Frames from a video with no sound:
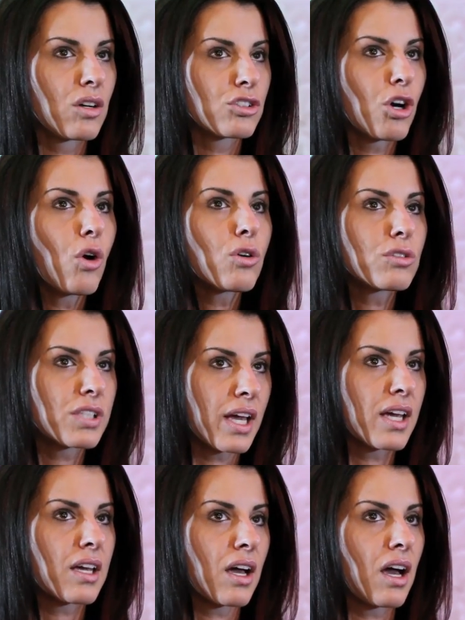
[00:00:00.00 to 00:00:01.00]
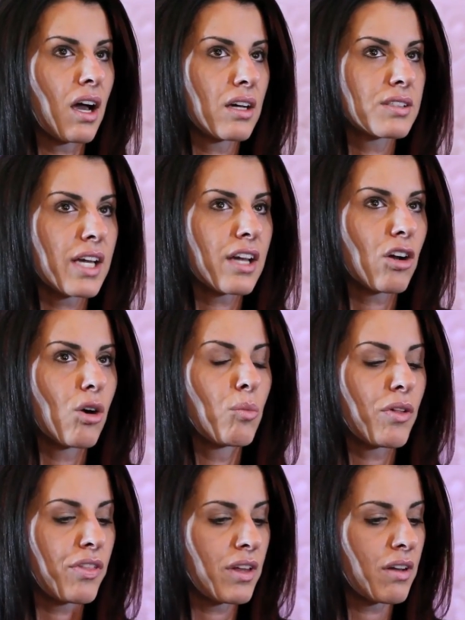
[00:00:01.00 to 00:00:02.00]
total take home
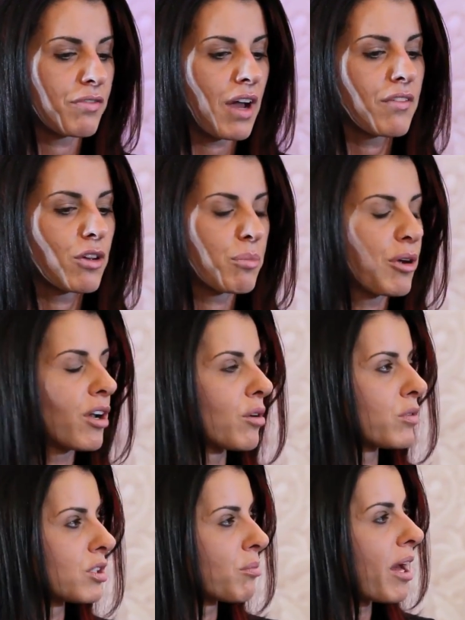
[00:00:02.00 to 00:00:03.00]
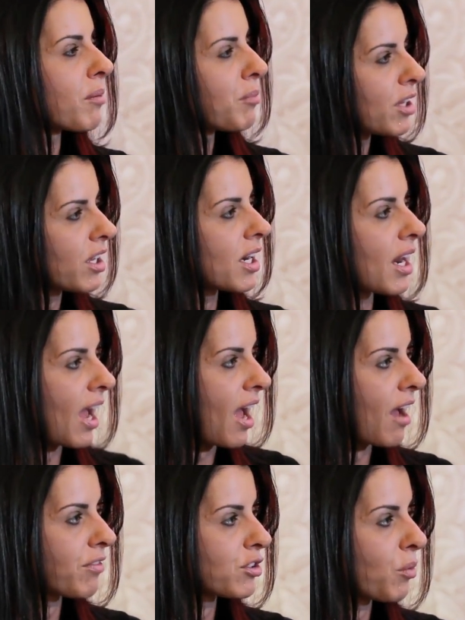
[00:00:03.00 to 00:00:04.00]
within a 5 year period was about $1.5 million.
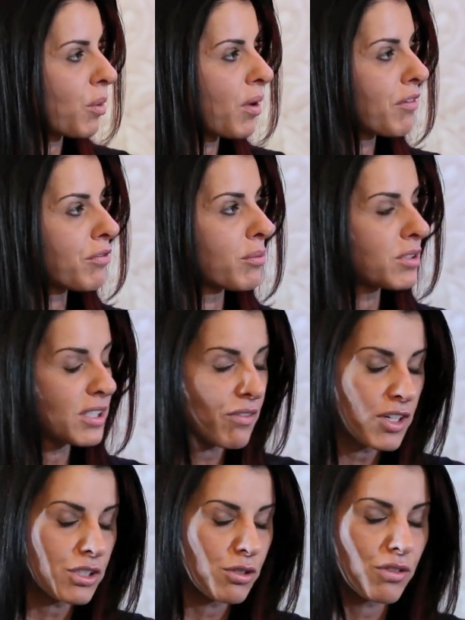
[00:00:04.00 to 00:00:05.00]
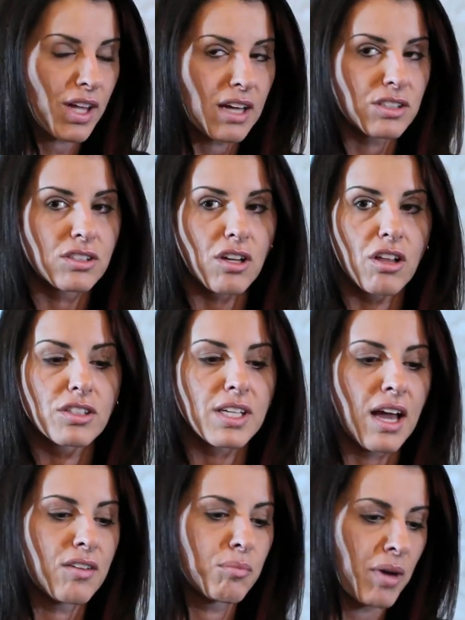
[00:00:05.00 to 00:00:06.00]
So we went from $72,000
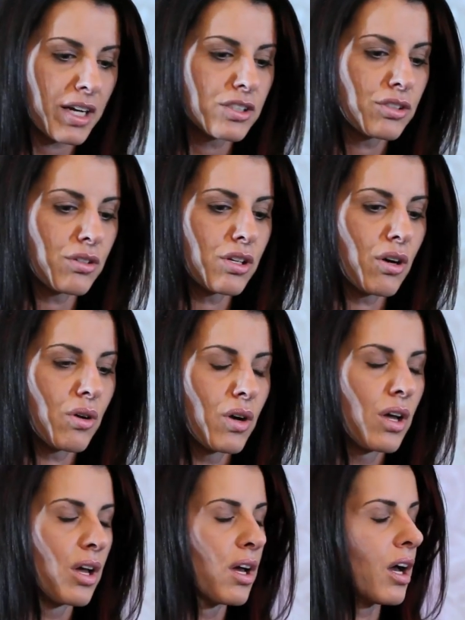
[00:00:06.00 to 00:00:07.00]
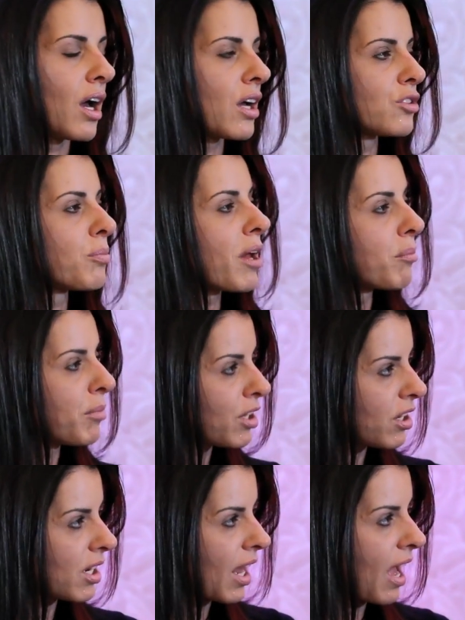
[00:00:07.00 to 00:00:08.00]
out of my studio to about $1.5
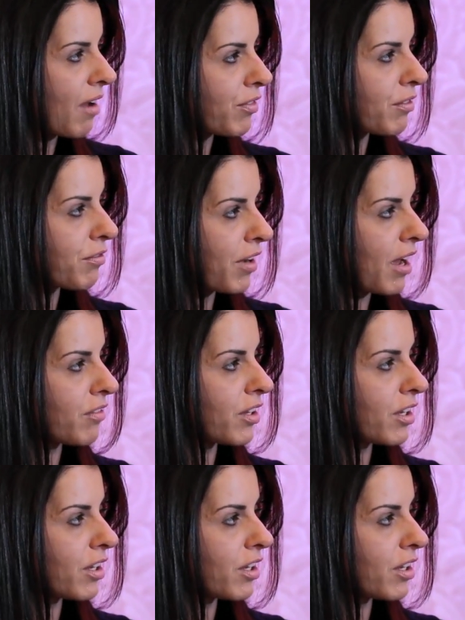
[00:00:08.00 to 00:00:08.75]
million in 5